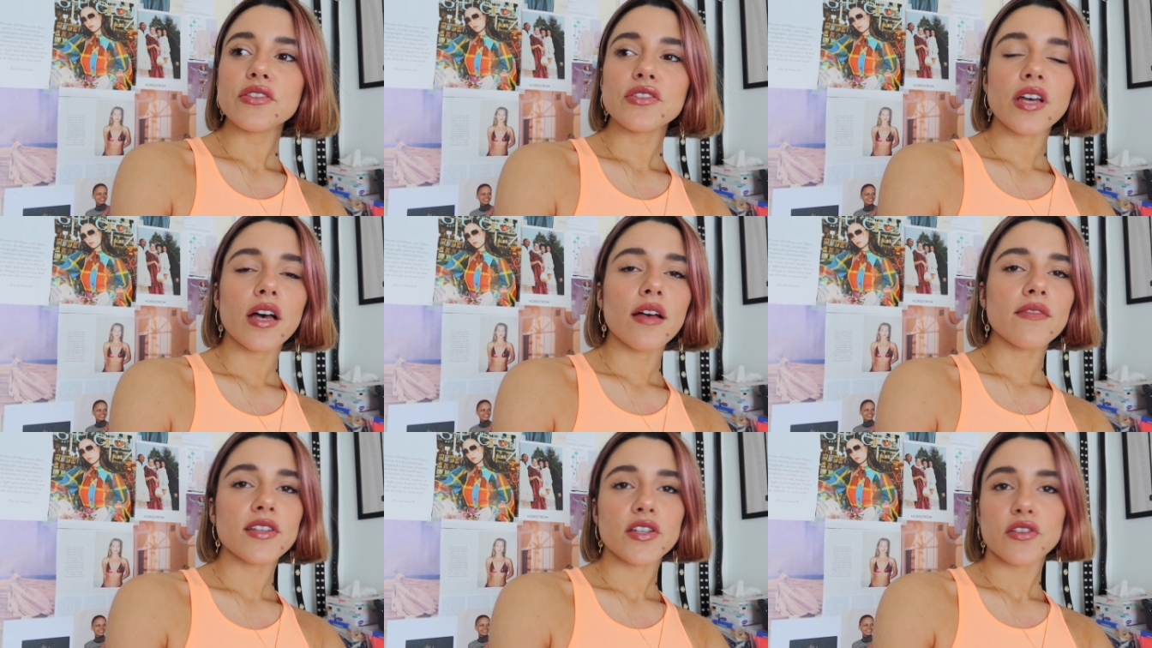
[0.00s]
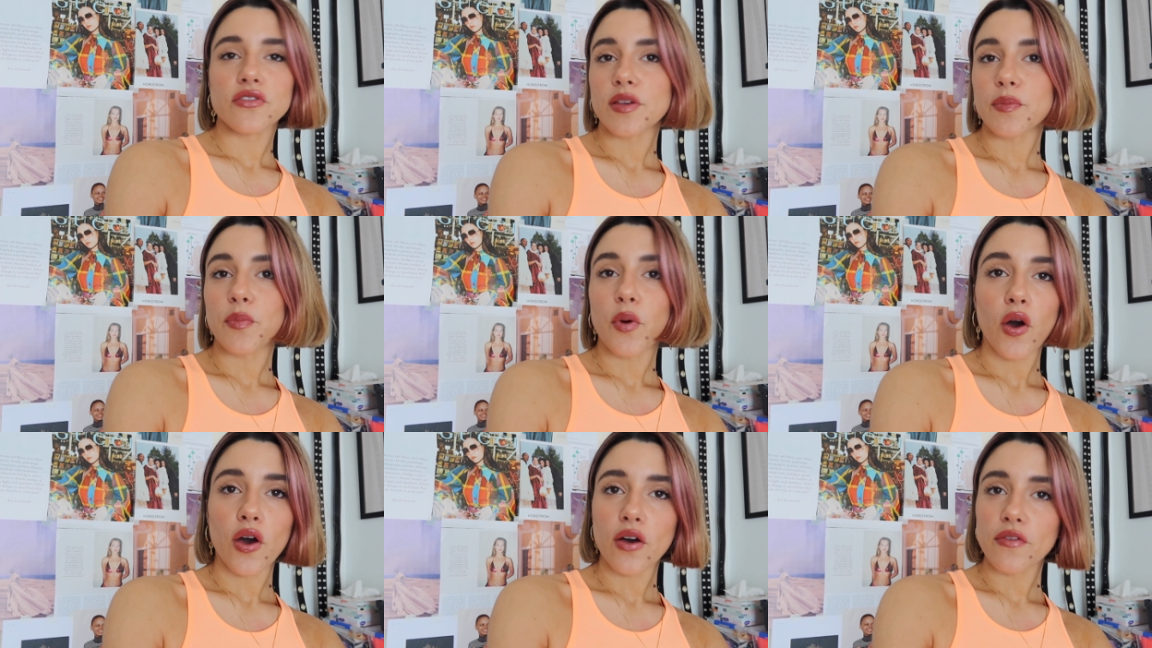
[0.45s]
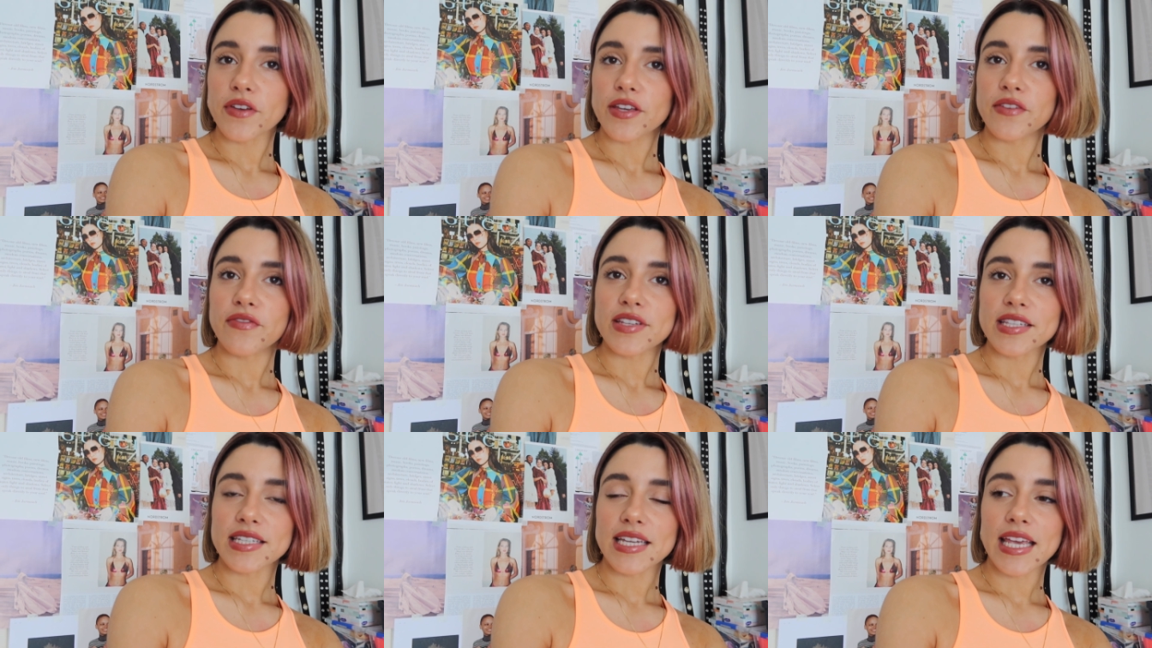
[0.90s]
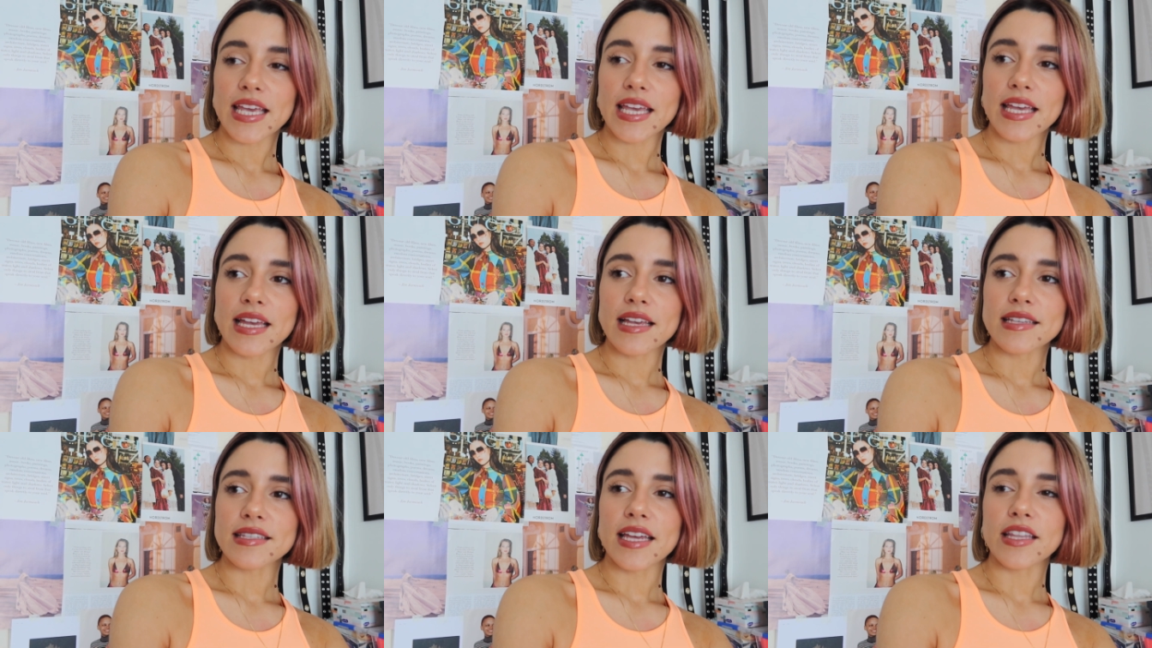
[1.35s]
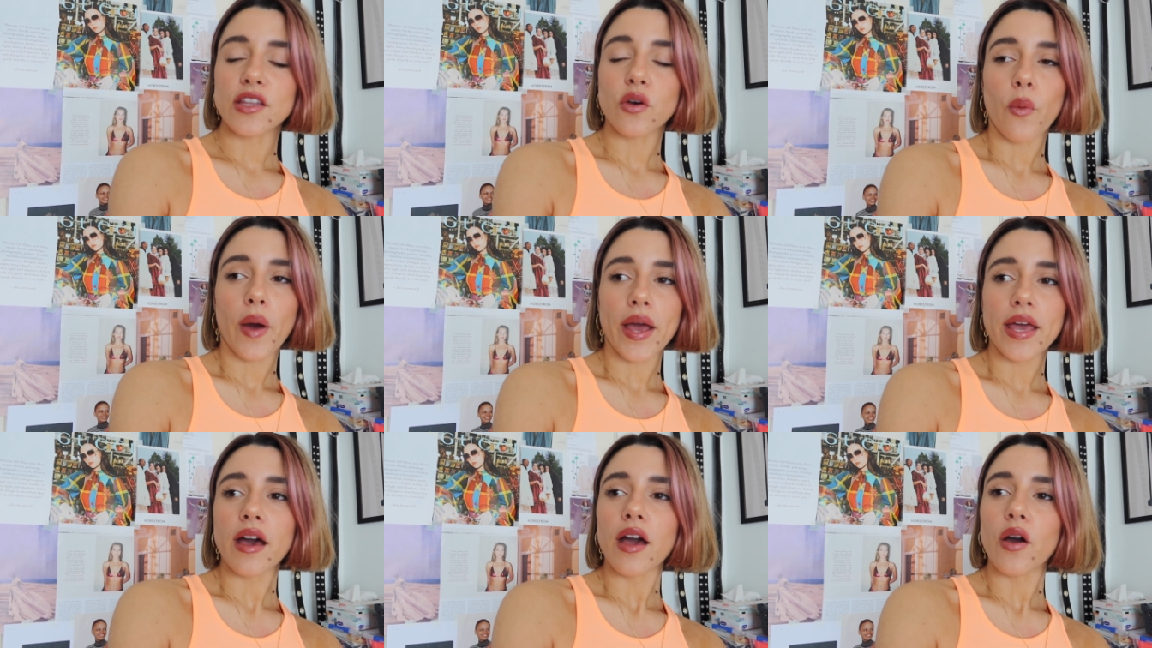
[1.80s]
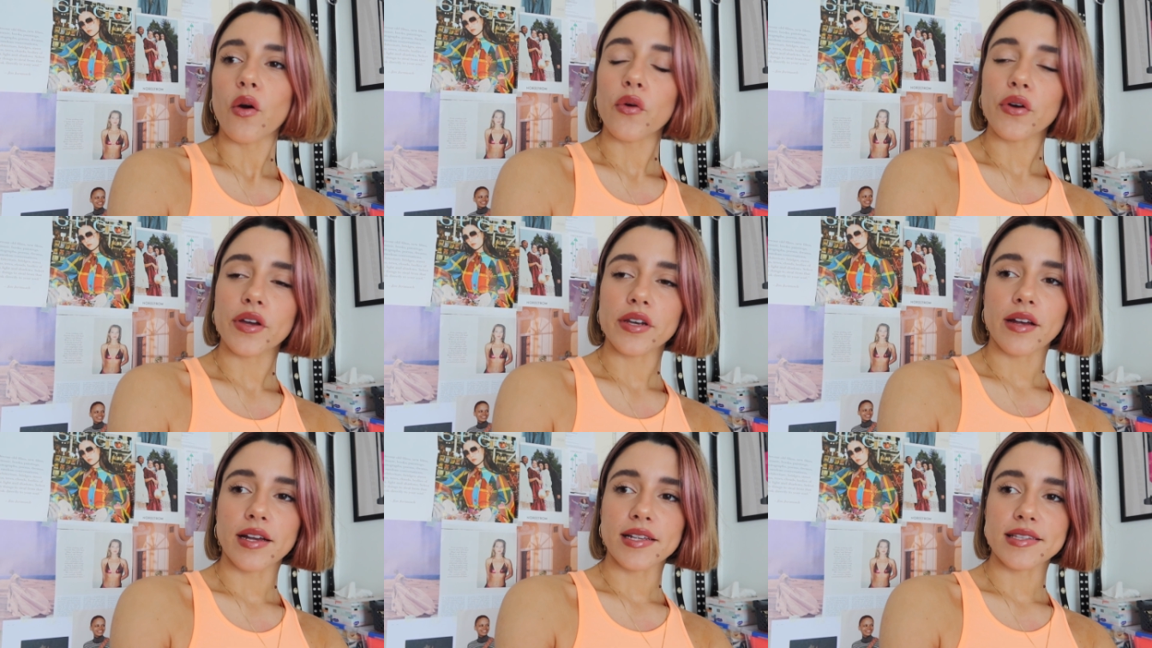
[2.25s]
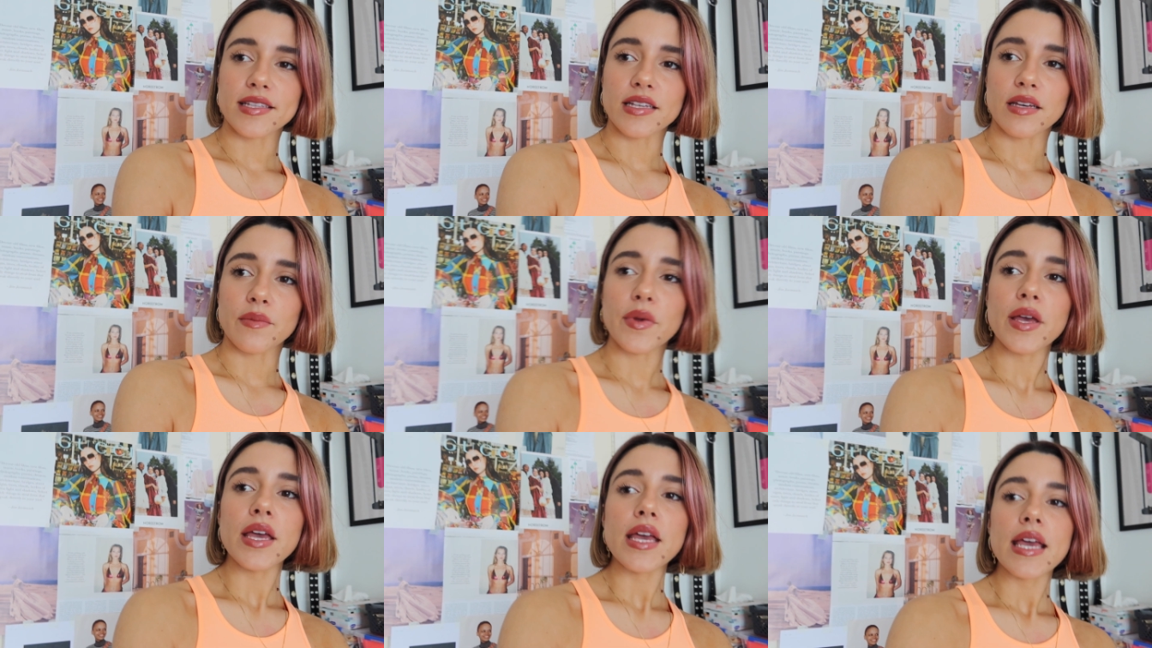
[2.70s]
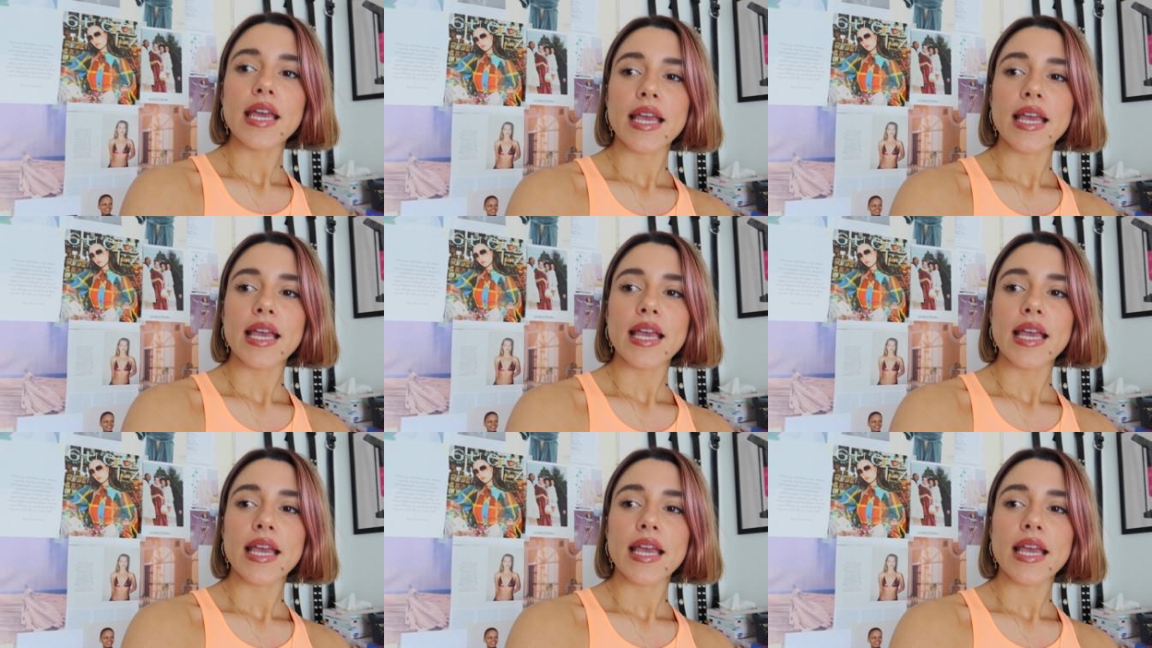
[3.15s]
shelves literally perfect for sneakers, and the way I organize them